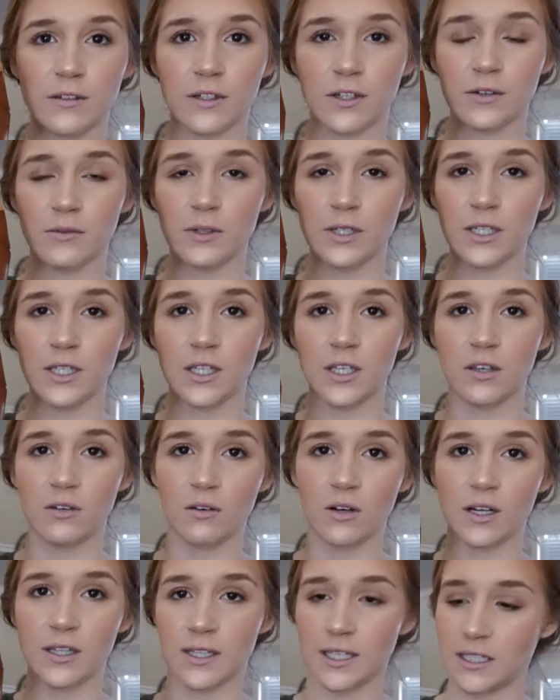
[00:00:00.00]
They're really cute
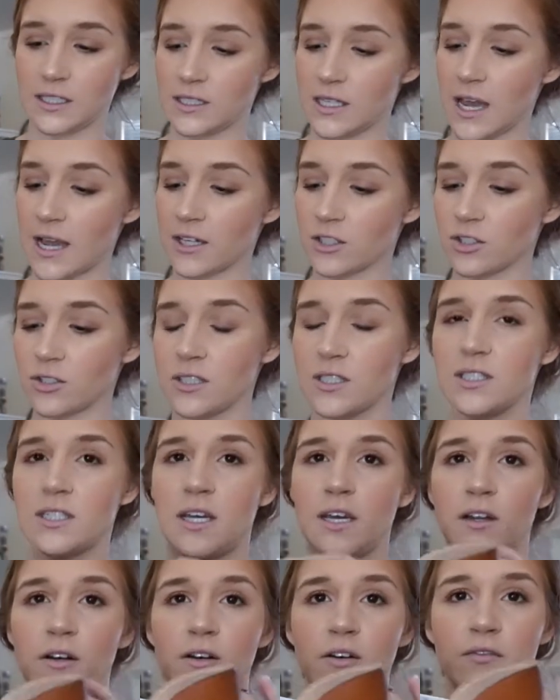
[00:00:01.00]
on. They actually
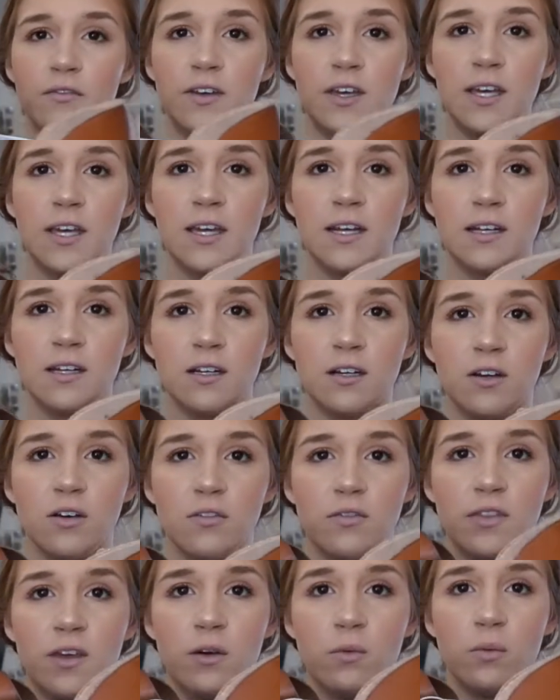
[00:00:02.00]
stay on your feet. I didn't know
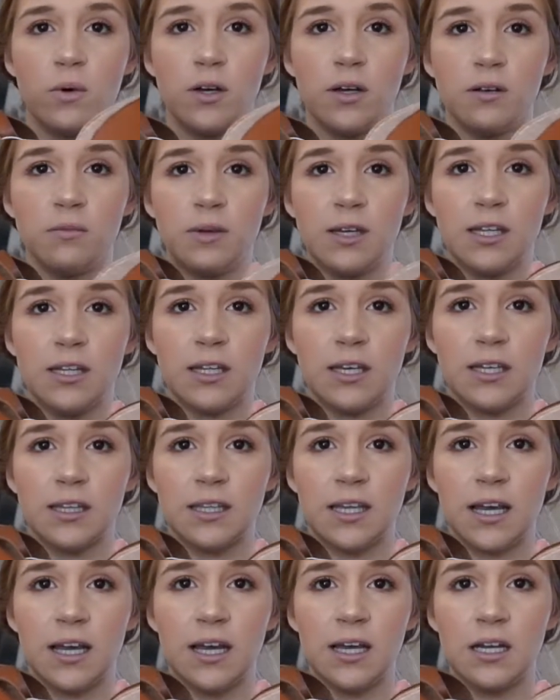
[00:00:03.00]
if they would be in like
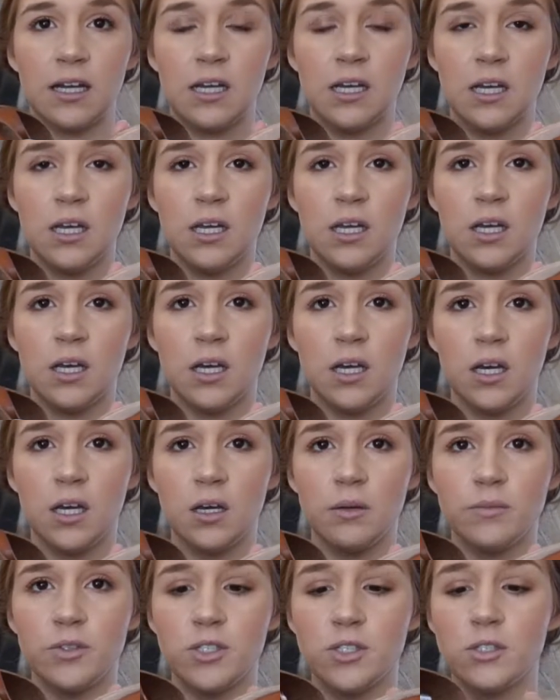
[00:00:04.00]
that.
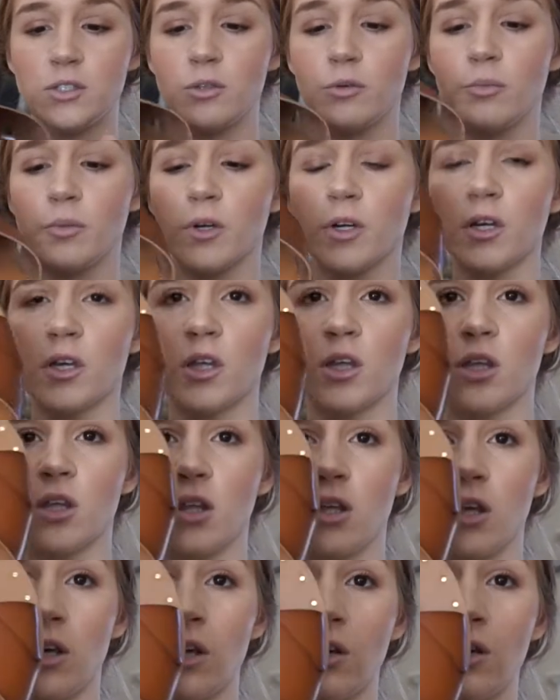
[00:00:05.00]
Um, super
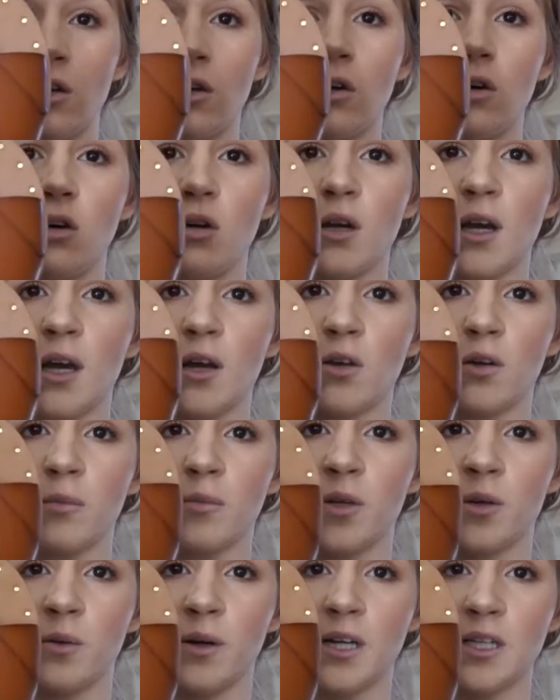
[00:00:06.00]
cute. I
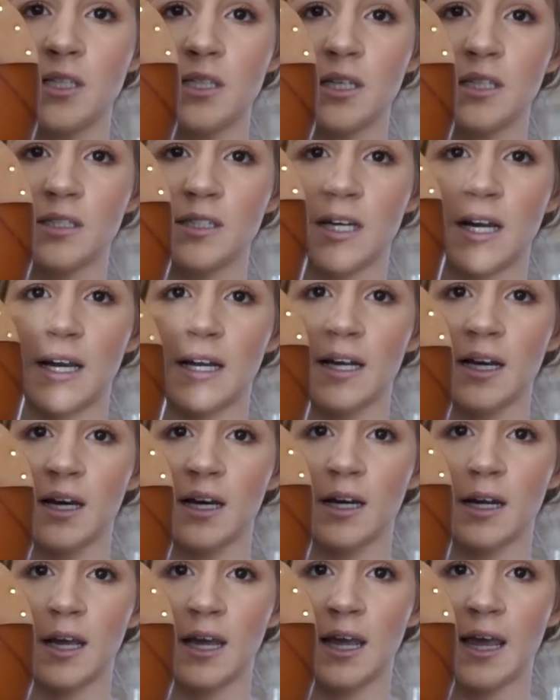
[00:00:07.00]
normally wear a size nine. I
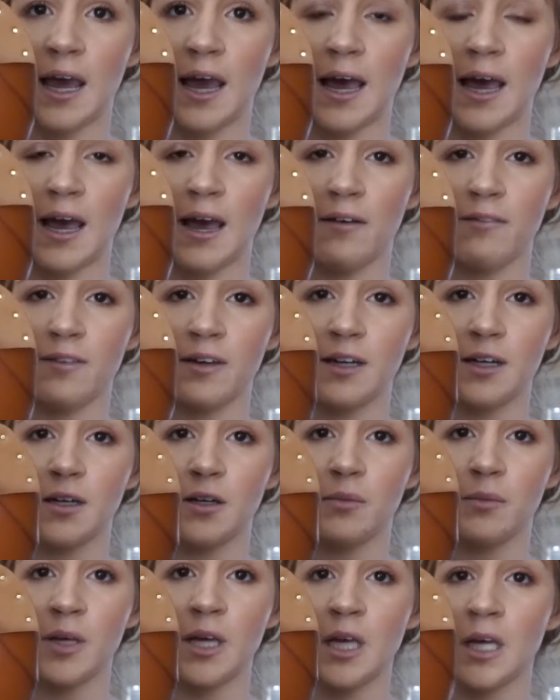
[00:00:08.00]
got an eight and a half in
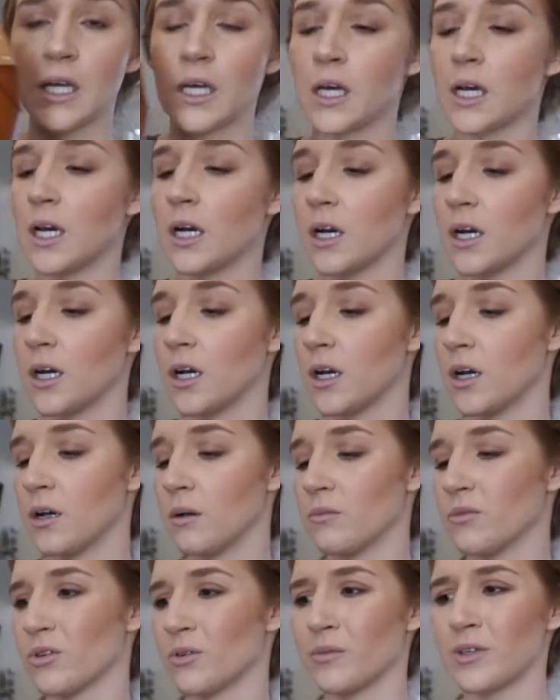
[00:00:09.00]
them.
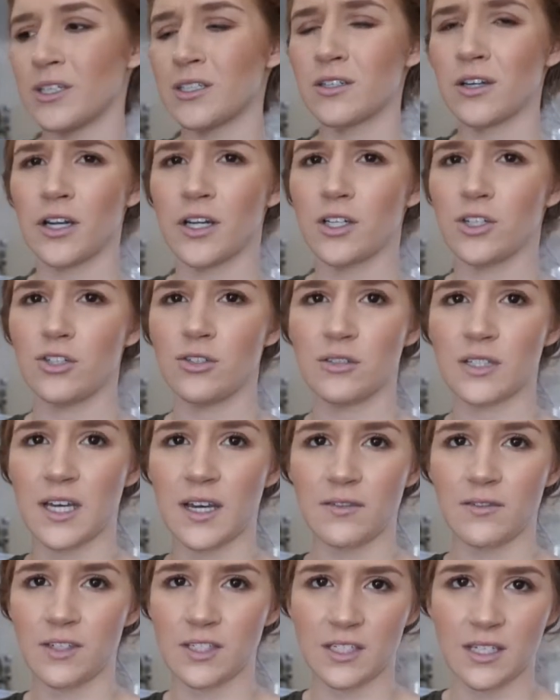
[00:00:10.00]
Um, normally Target shoes I
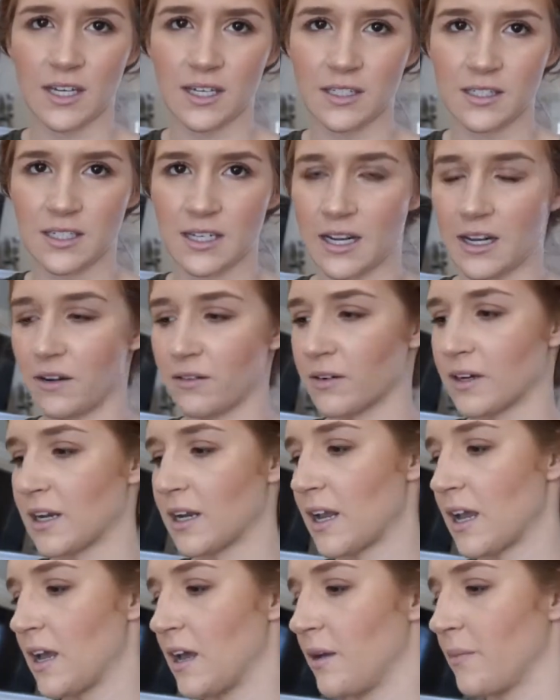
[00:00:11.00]
have to size down.
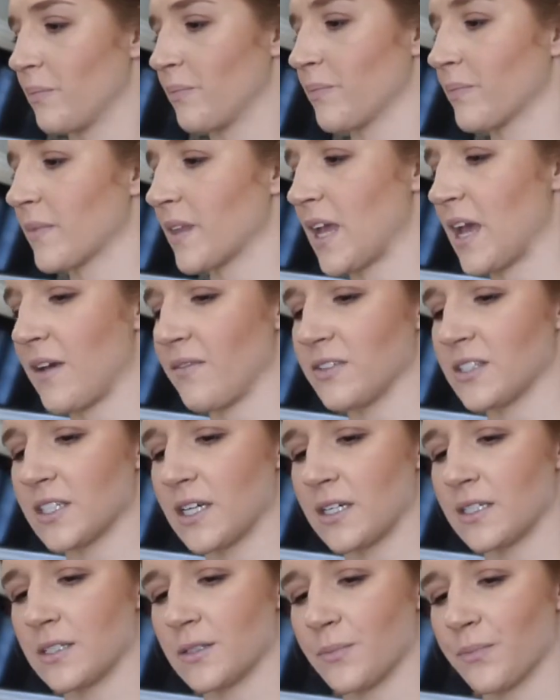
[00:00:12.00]
Um, half
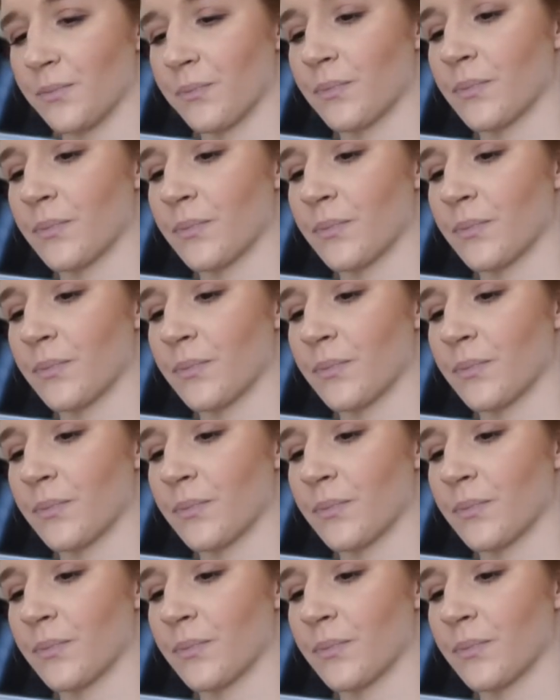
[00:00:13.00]
size.